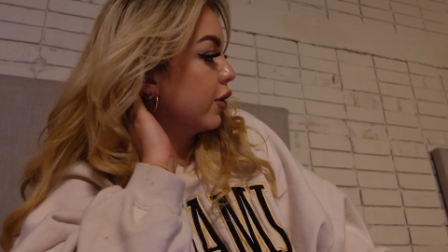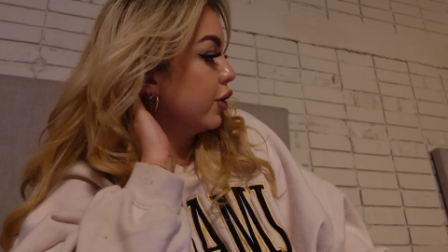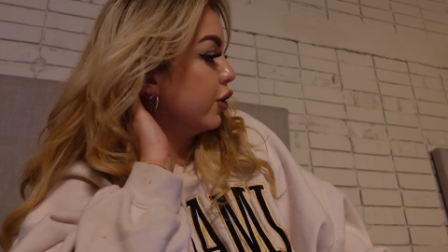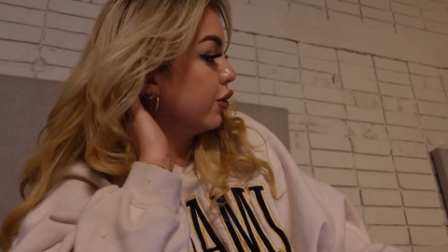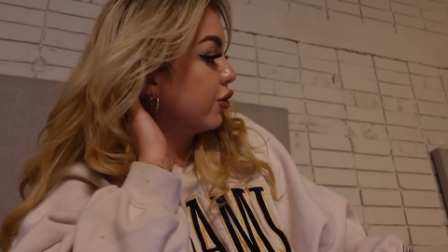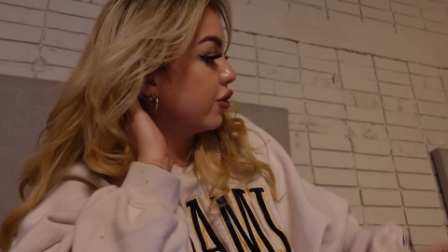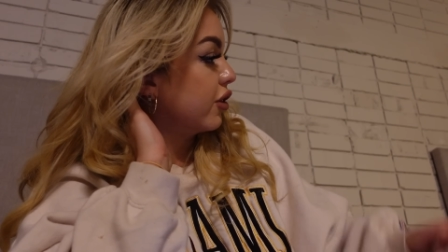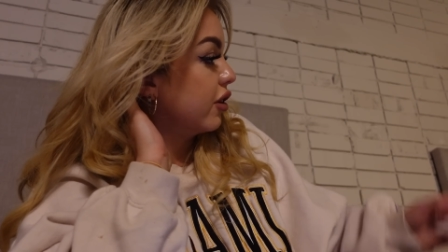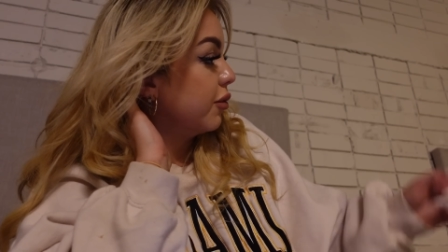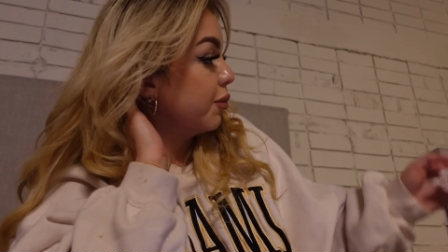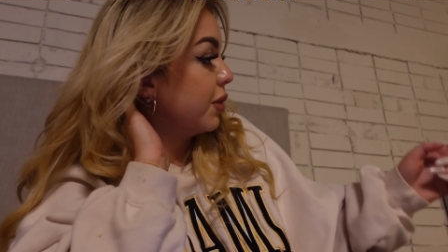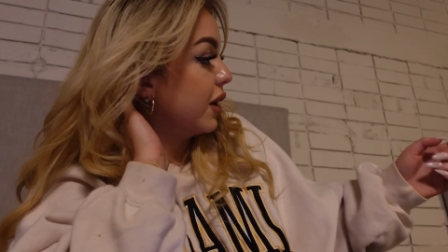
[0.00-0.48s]
You
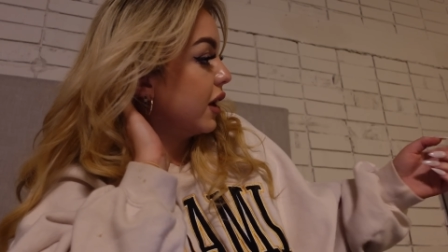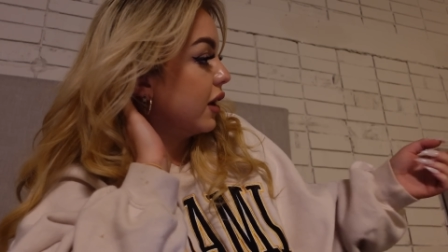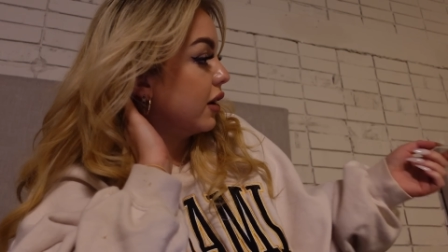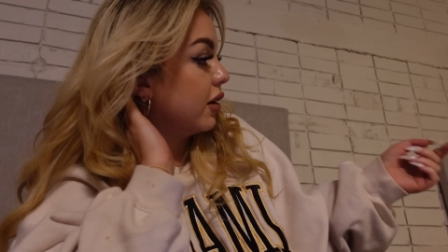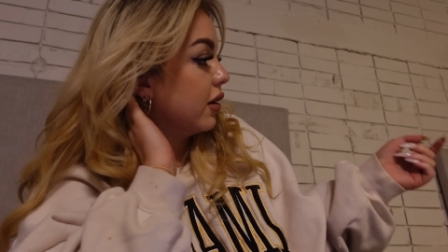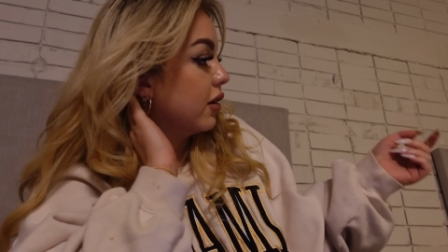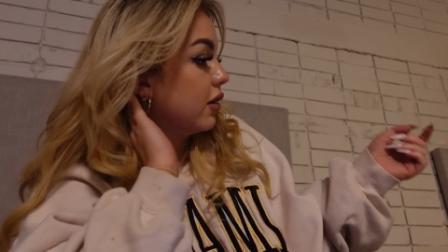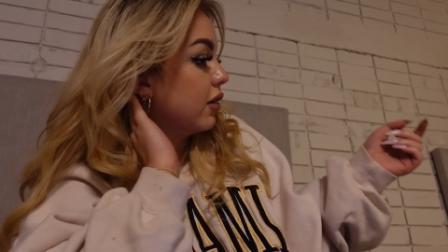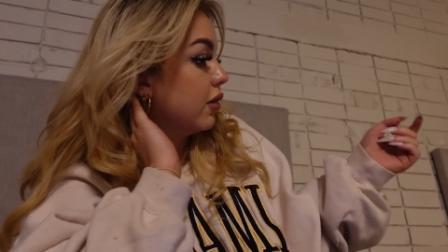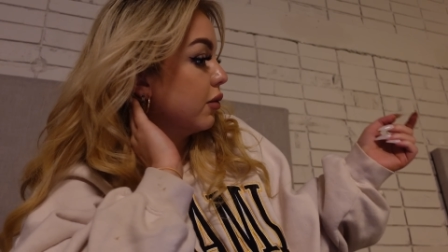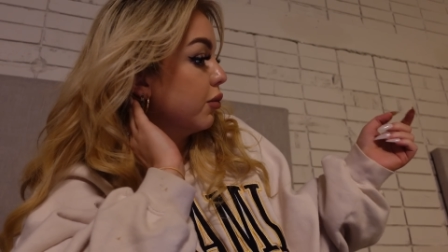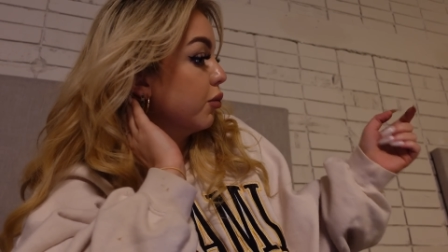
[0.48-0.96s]
should have
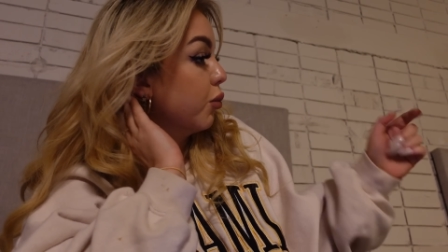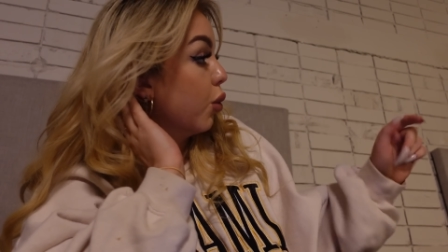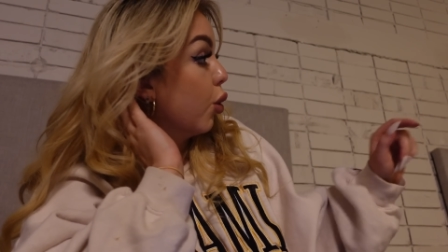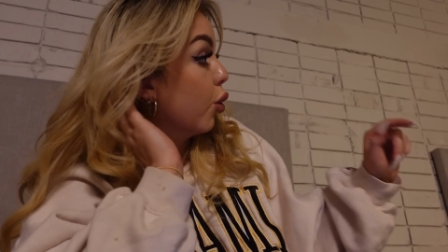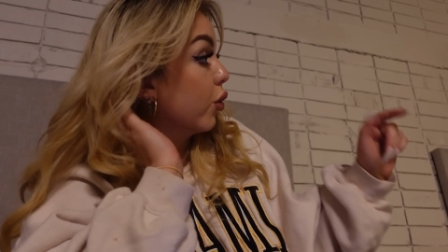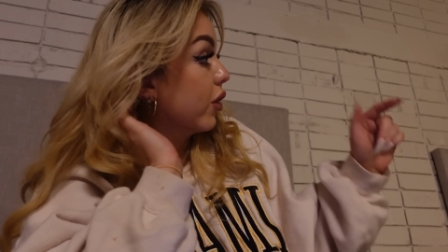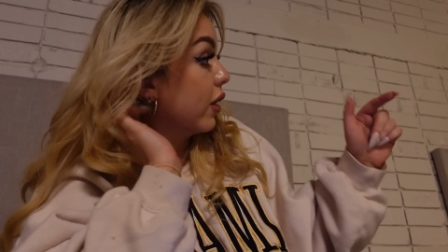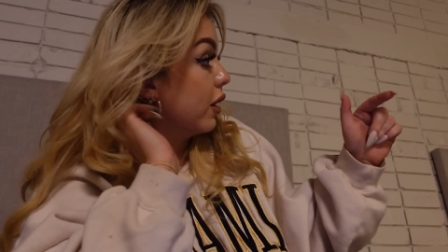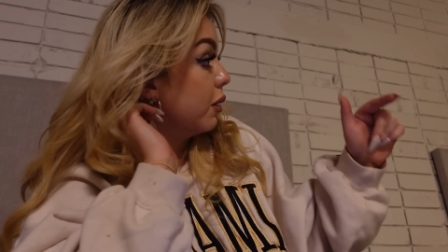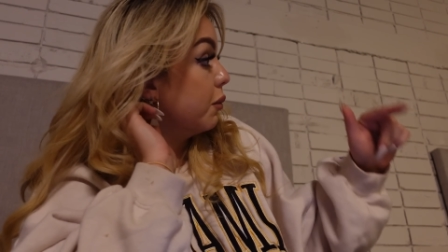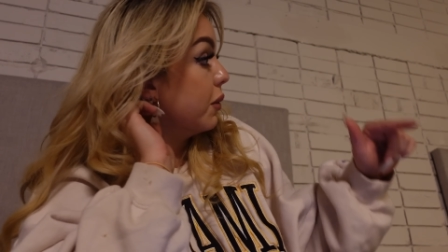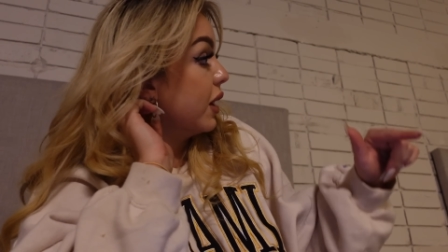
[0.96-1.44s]
been
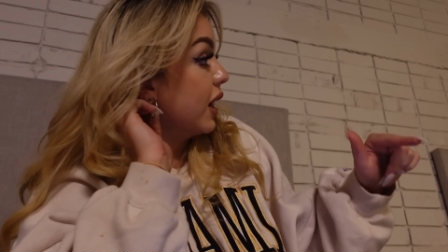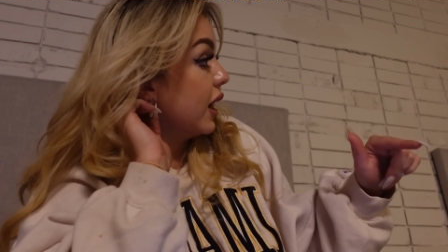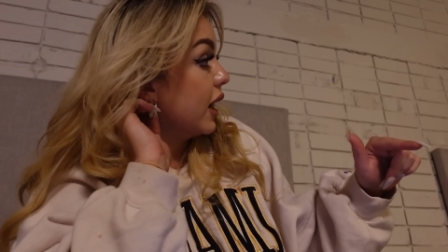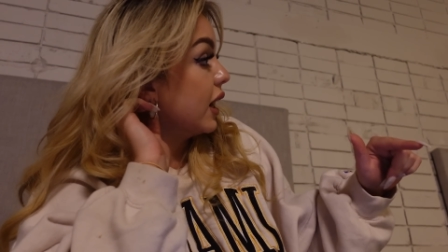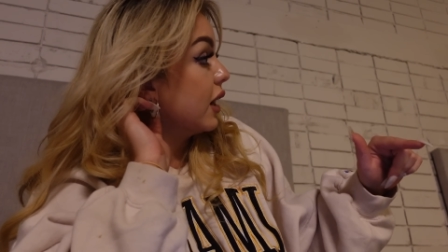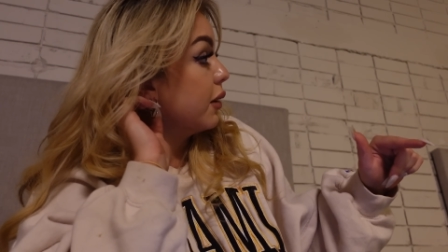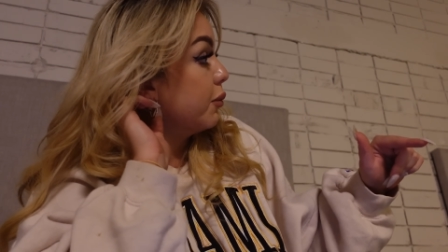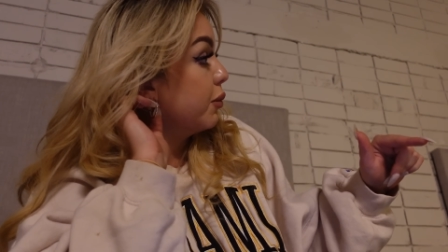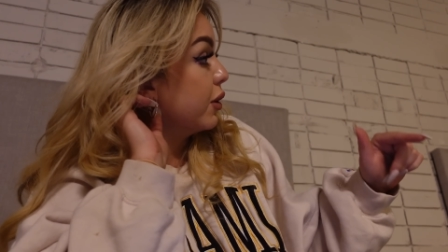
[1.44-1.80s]
more than me